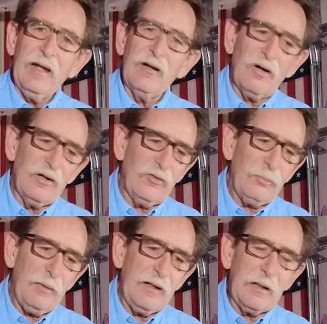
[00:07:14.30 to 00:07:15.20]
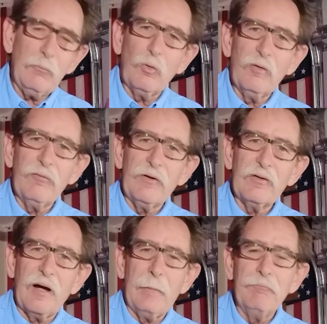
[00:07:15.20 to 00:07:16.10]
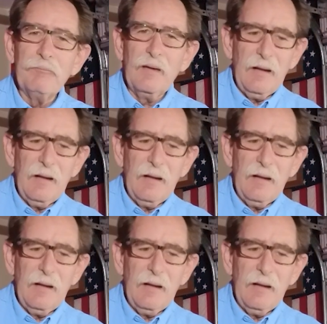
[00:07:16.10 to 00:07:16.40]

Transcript: and are spending more of their time.